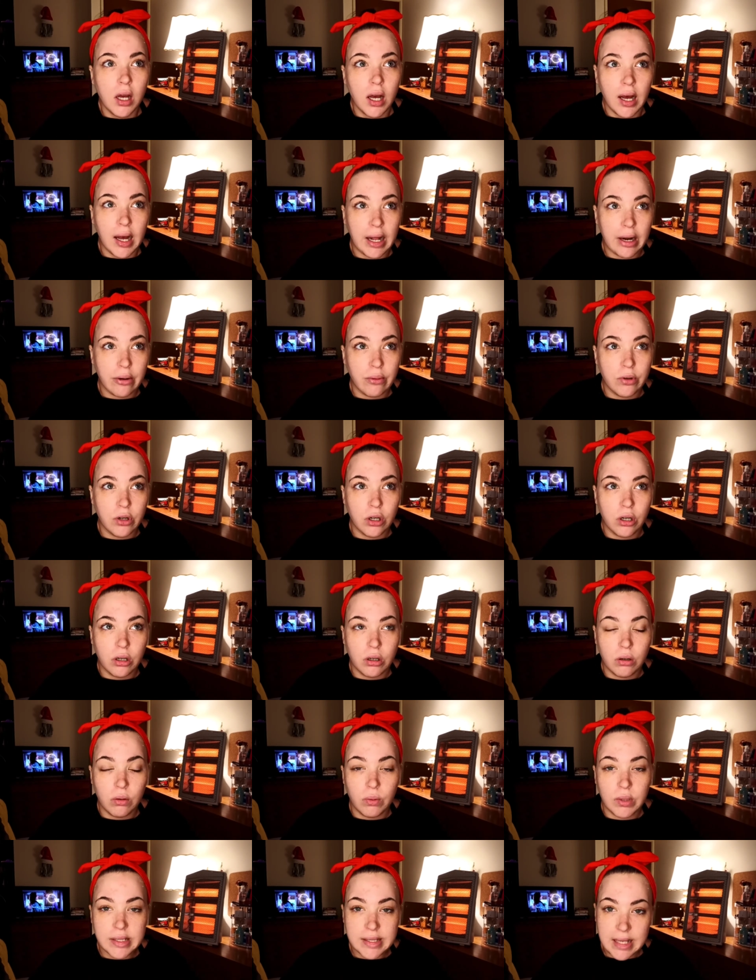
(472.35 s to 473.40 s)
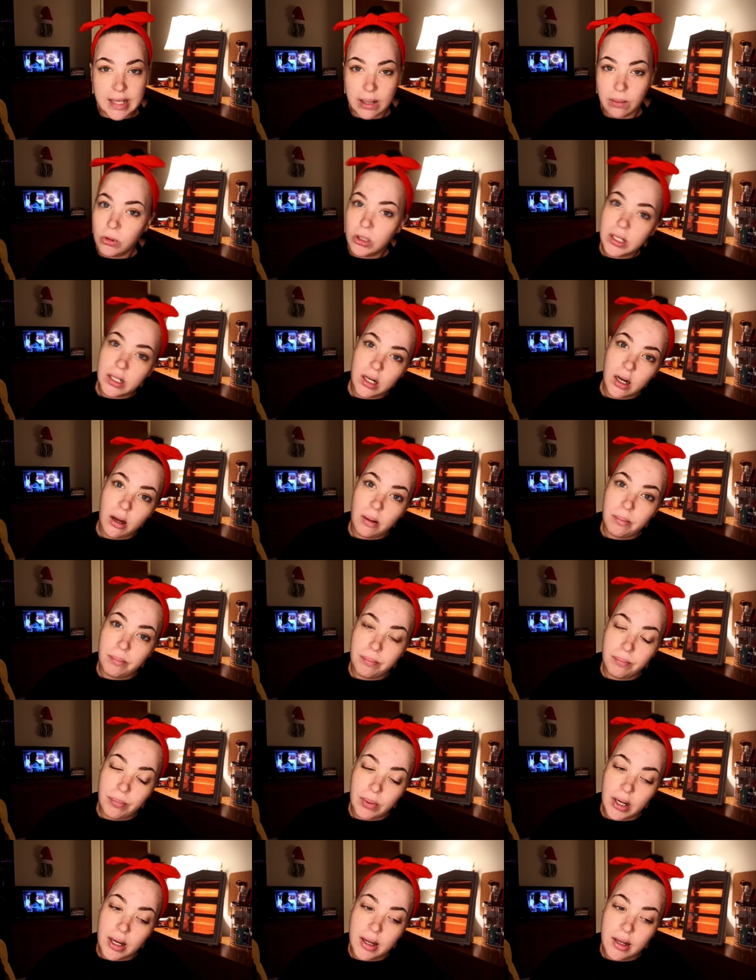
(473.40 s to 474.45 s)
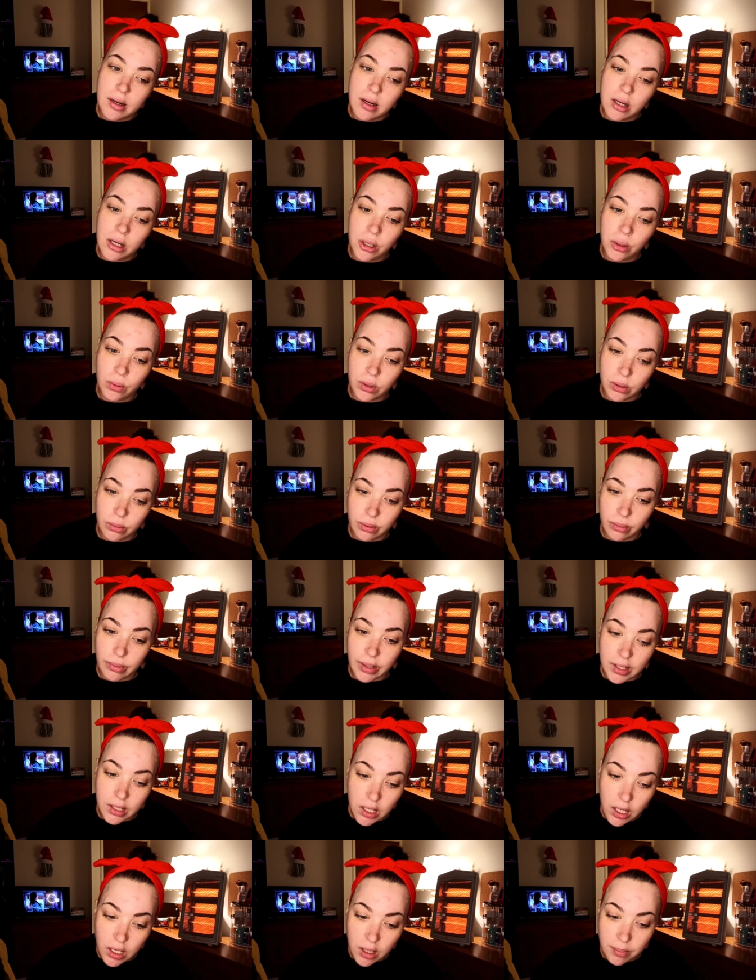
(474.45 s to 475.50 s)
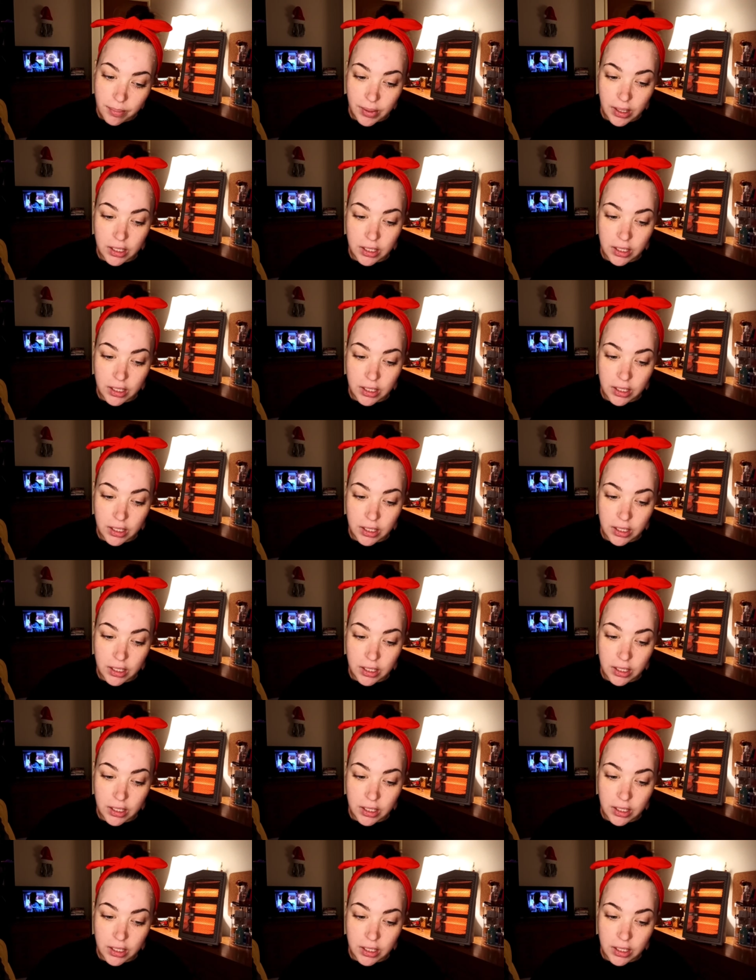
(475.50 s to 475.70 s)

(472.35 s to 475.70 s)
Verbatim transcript: I don't know what time we'll get up, but when we wake up,